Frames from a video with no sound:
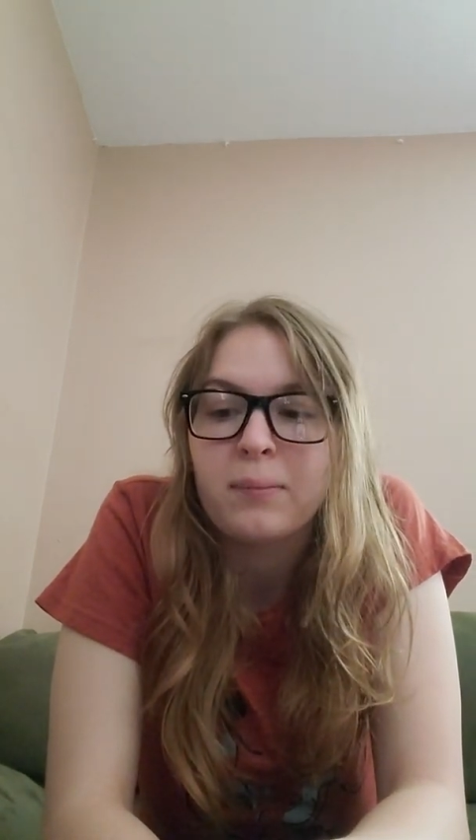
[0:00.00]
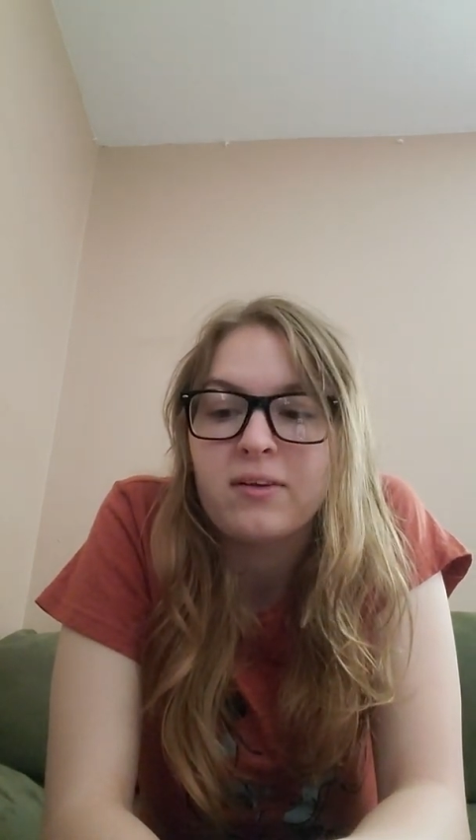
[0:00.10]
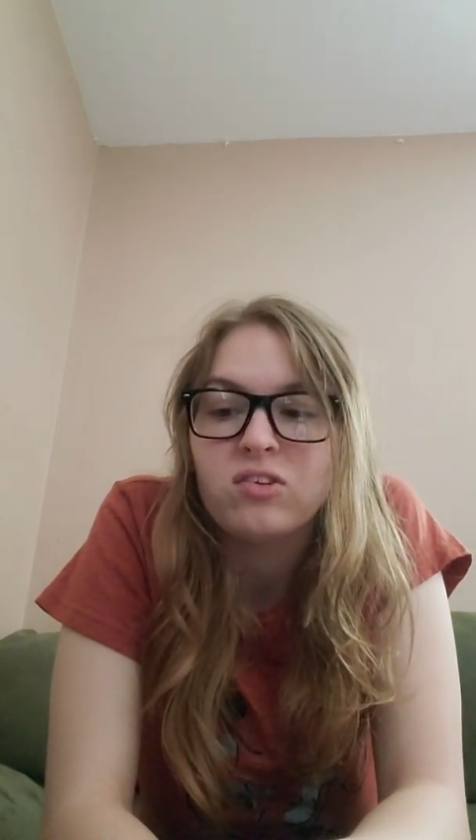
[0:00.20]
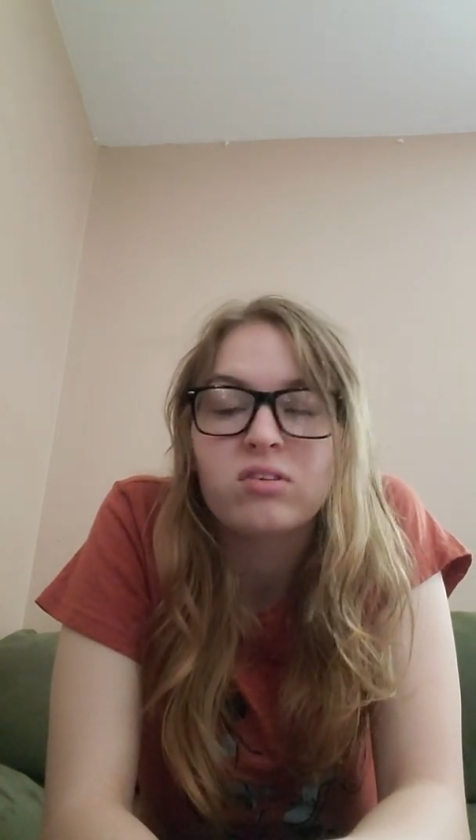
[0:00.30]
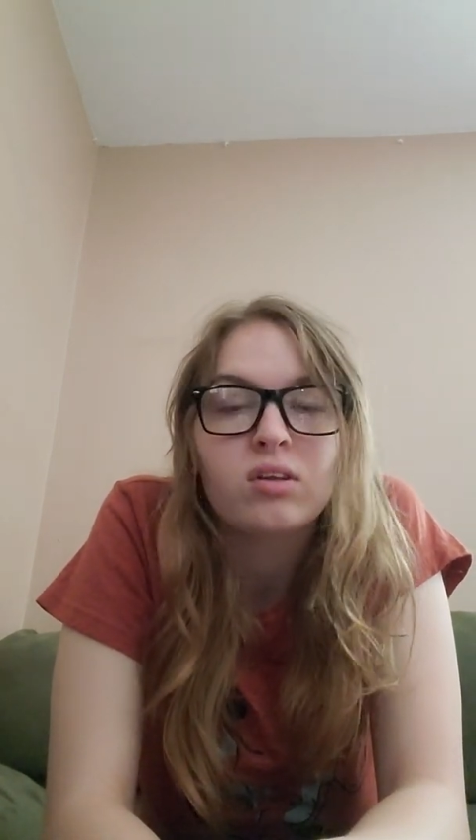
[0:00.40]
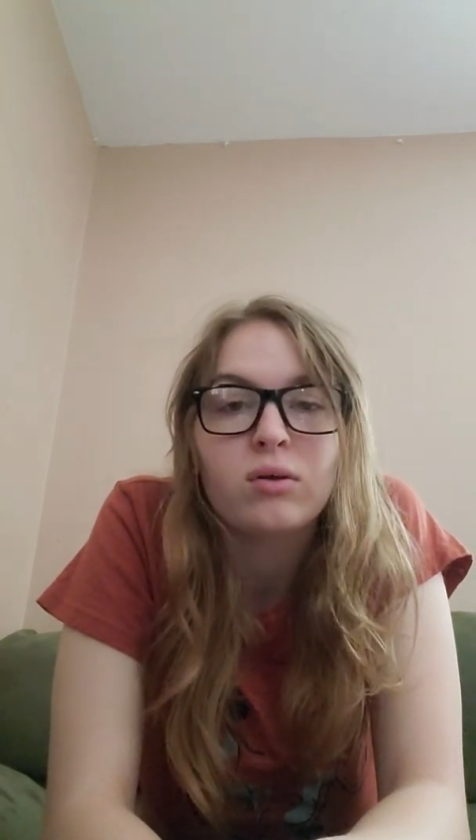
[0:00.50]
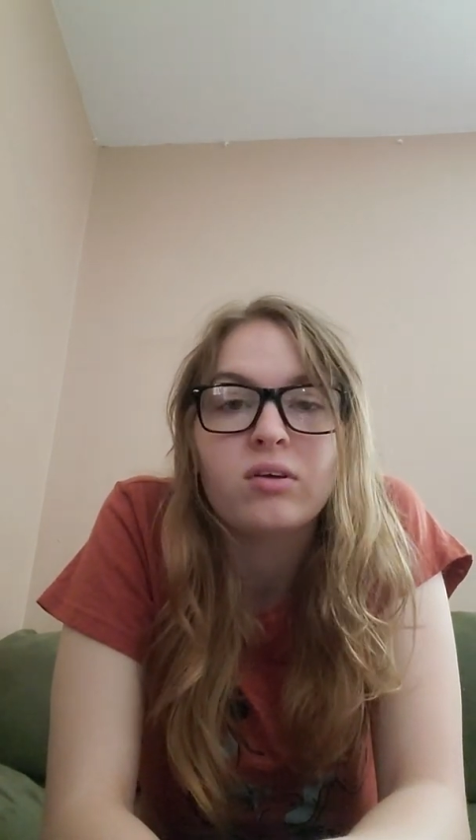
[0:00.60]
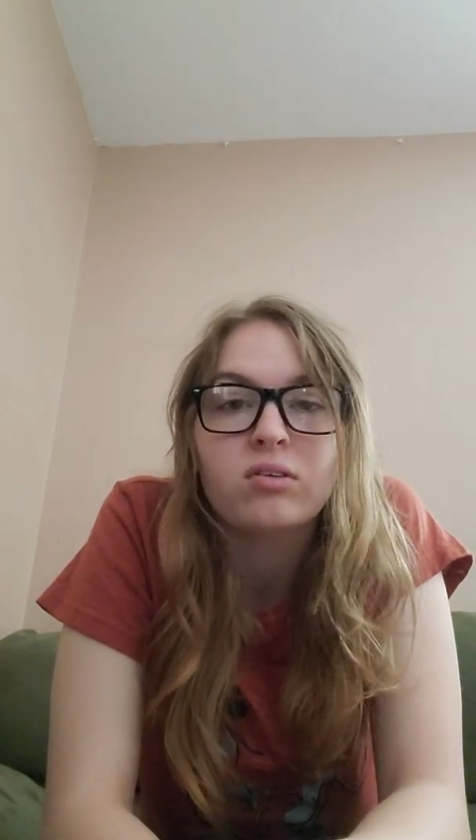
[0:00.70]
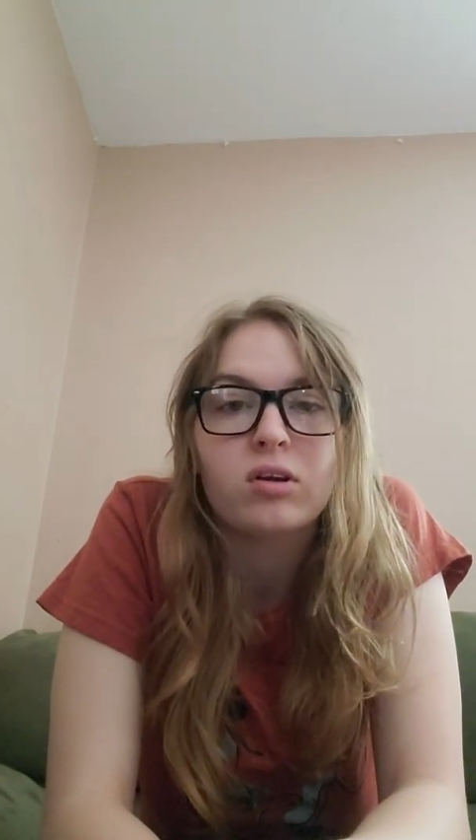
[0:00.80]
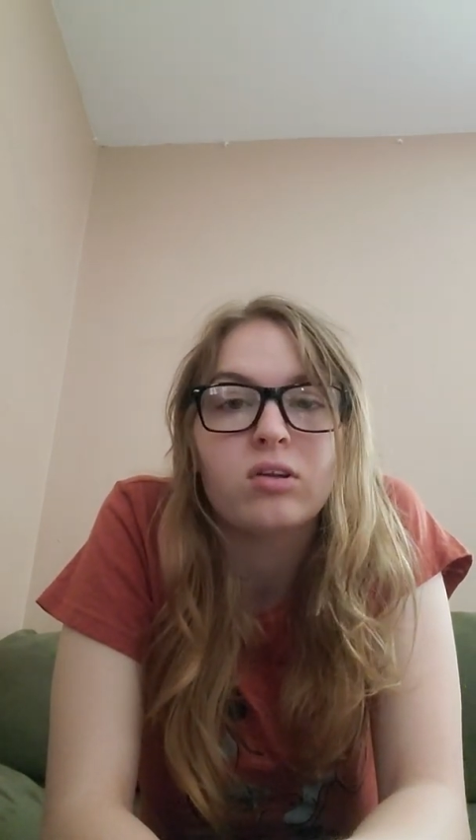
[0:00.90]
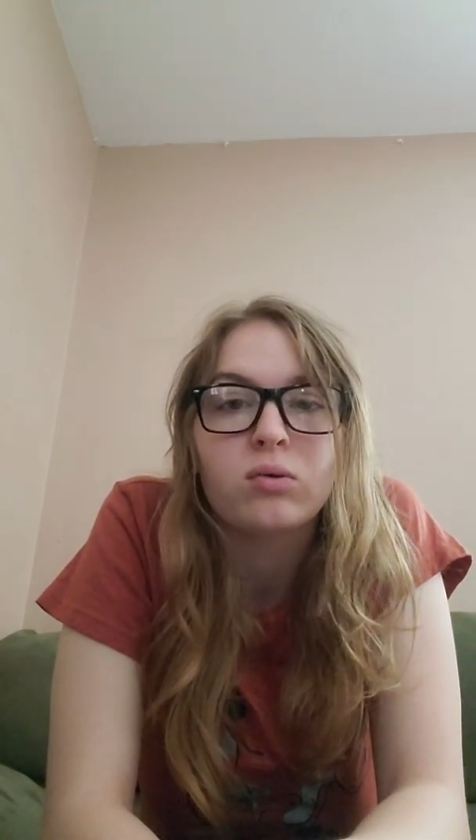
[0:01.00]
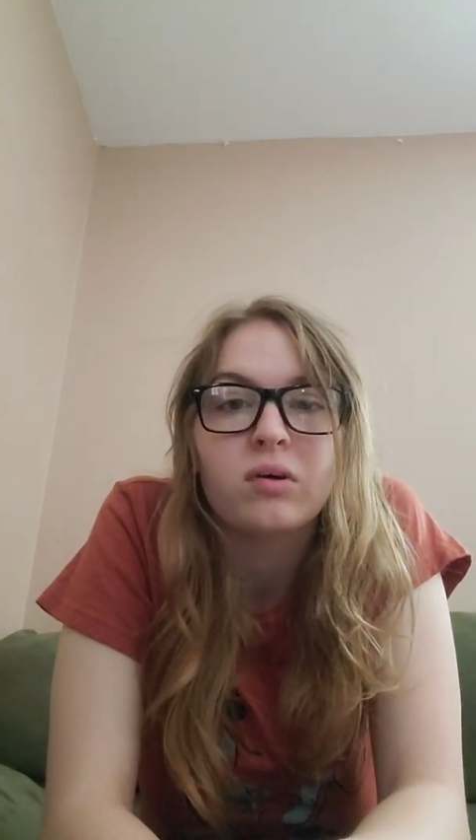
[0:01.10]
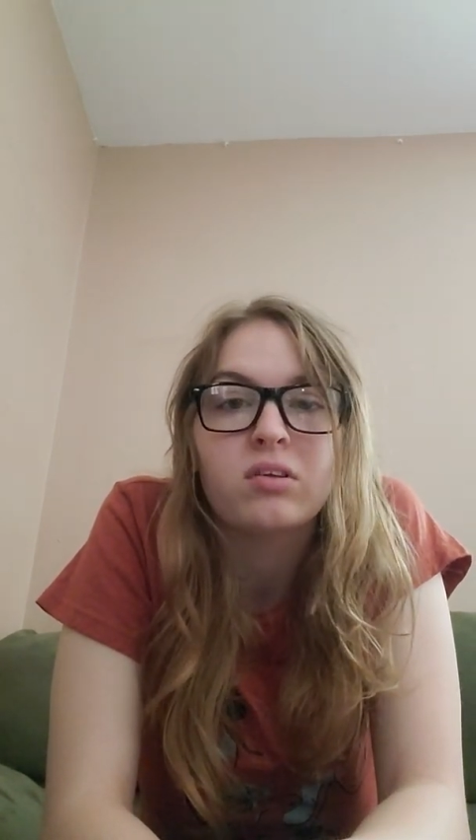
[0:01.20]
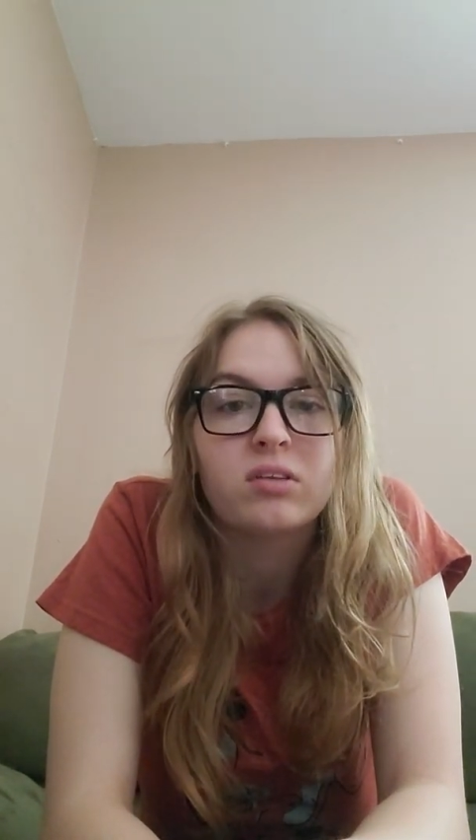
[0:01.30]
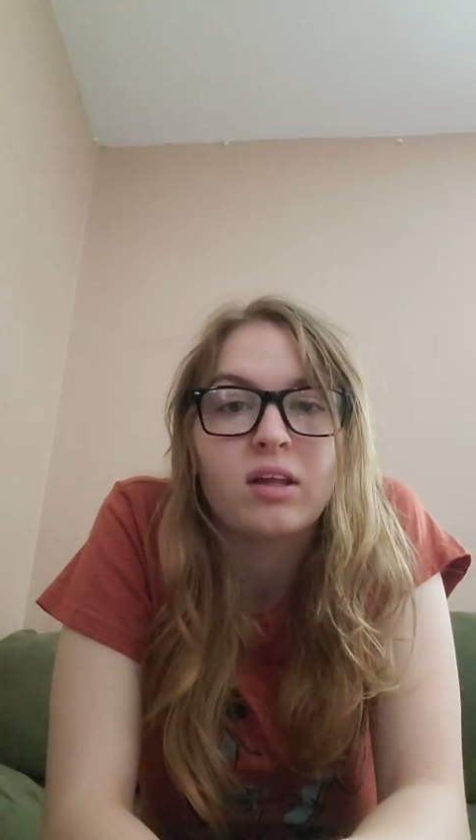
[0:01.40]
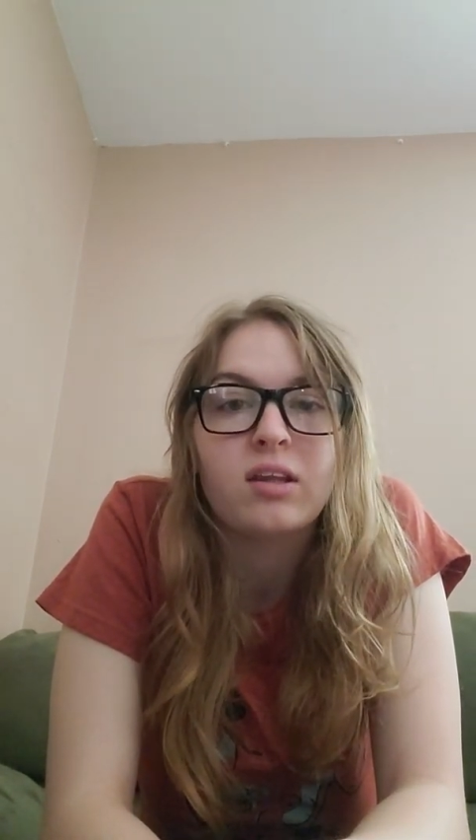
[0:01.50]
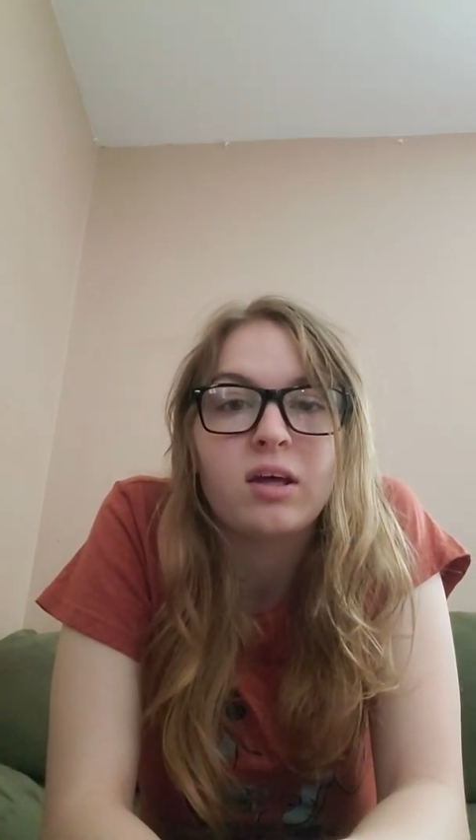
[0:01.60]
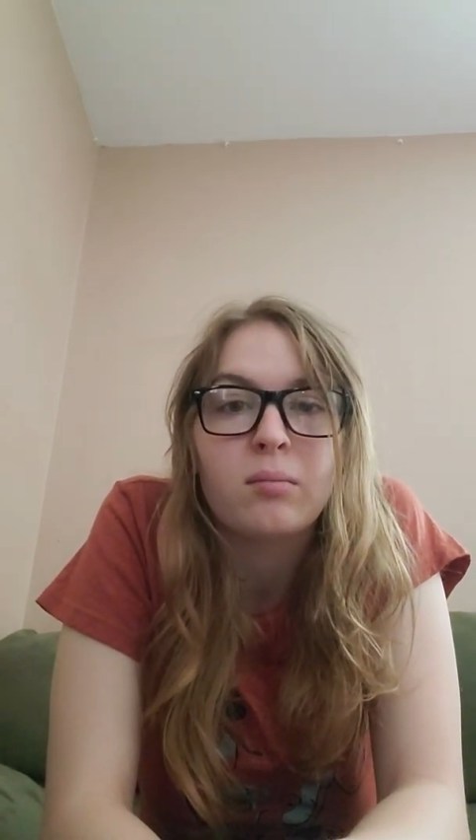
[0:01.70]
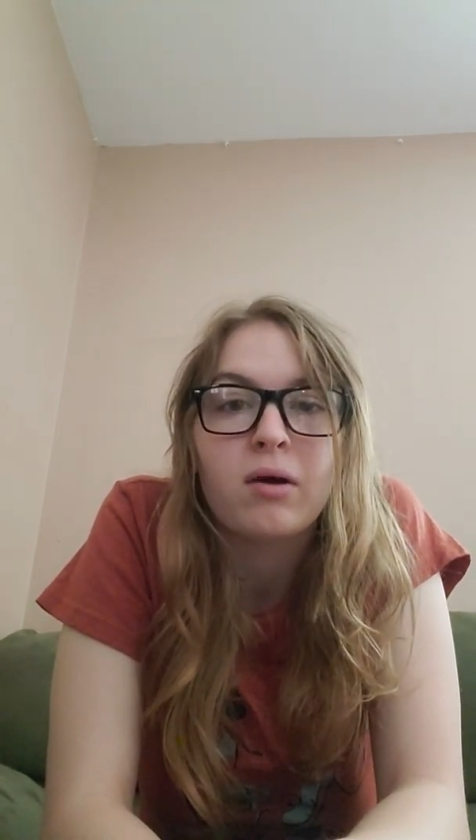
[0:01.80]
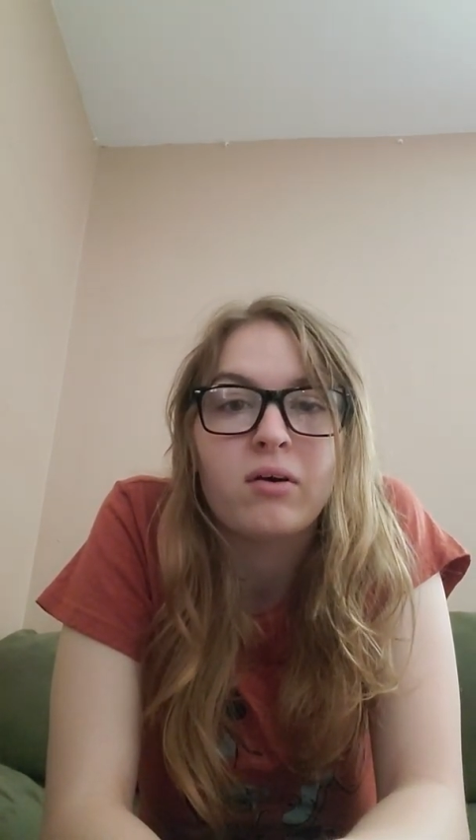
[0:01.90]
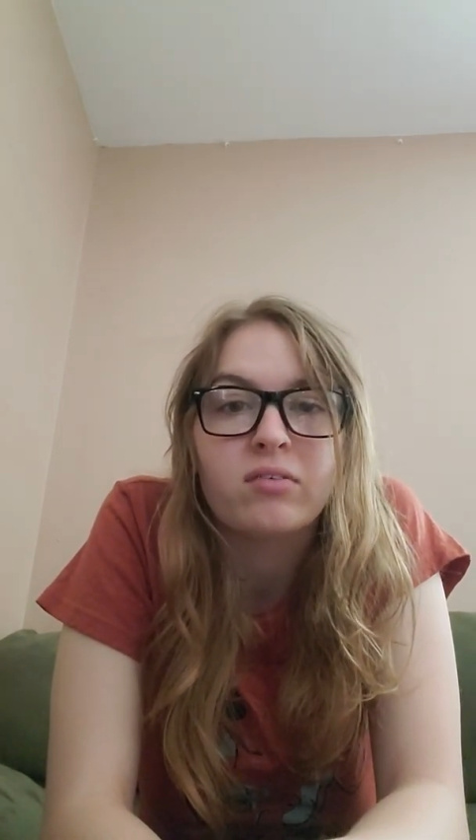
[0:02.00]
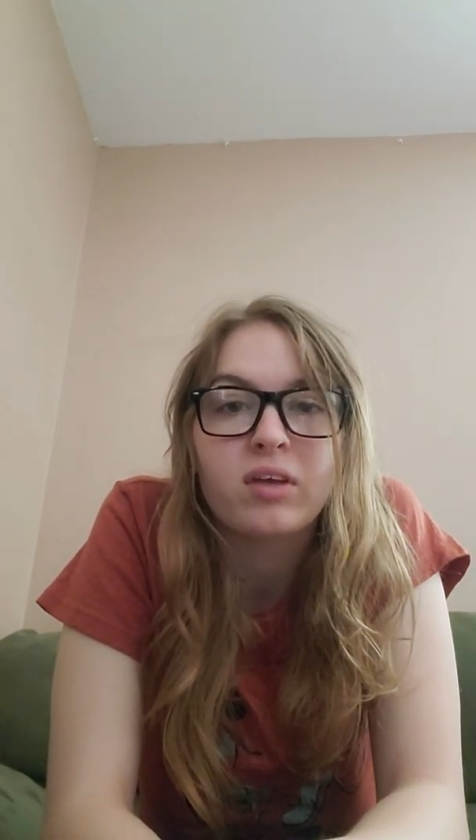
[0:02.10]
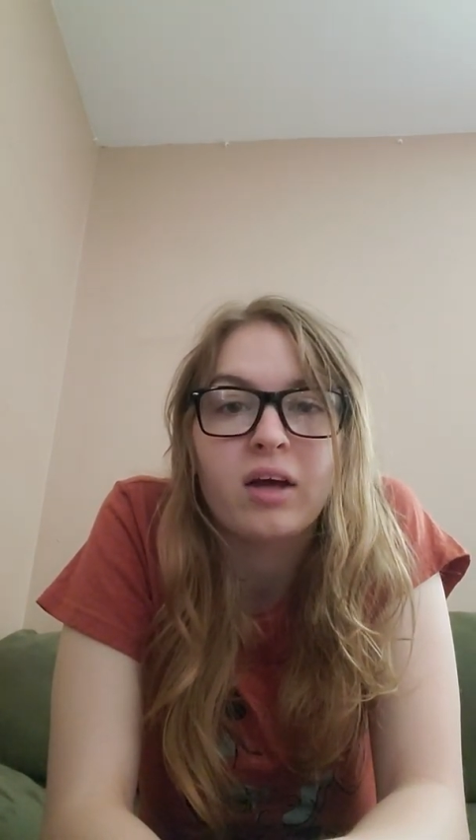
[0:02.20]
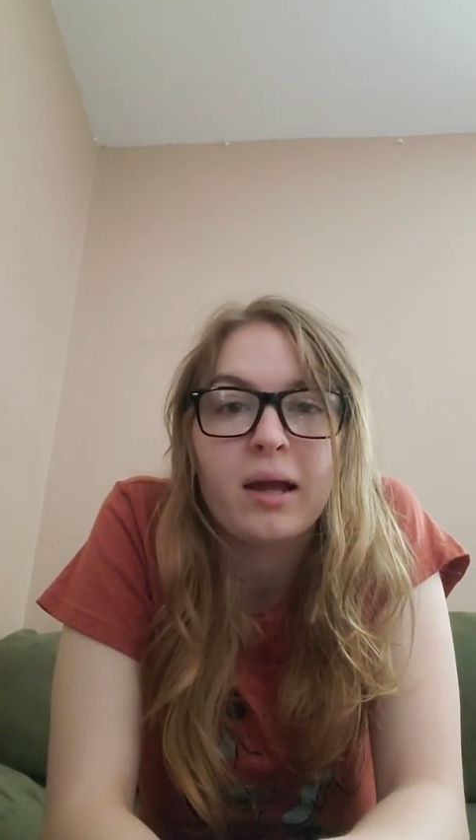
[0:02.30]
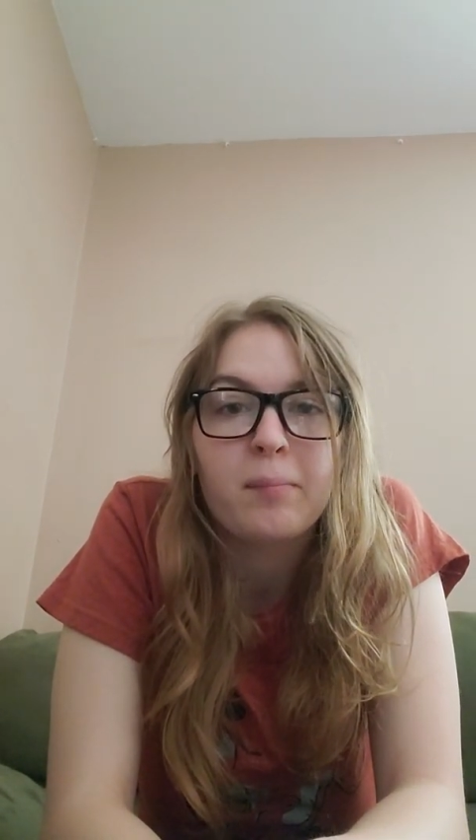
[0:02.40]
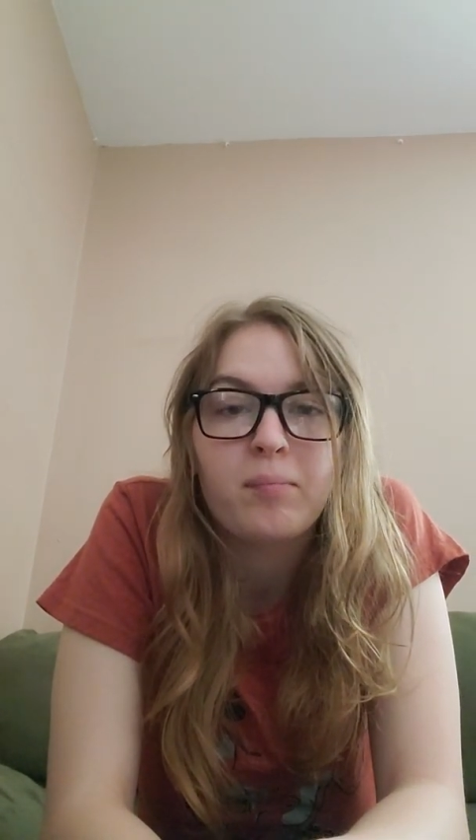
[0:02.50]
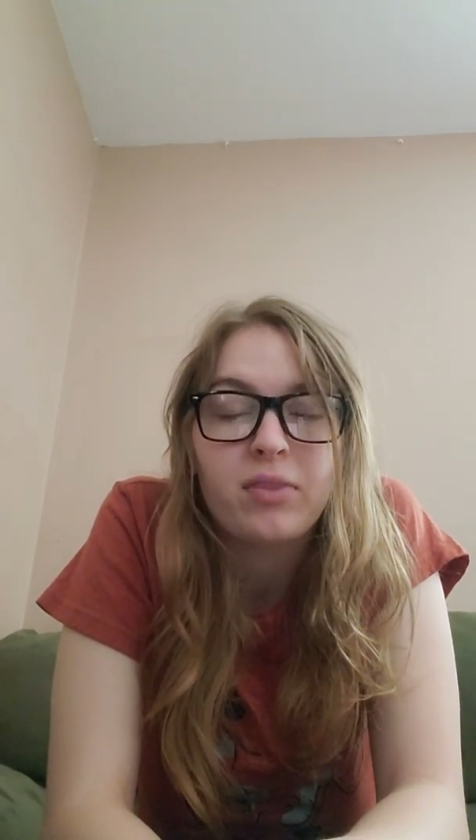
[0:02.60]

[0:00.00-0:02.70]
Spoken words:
is just slowly starting to extend the amount of time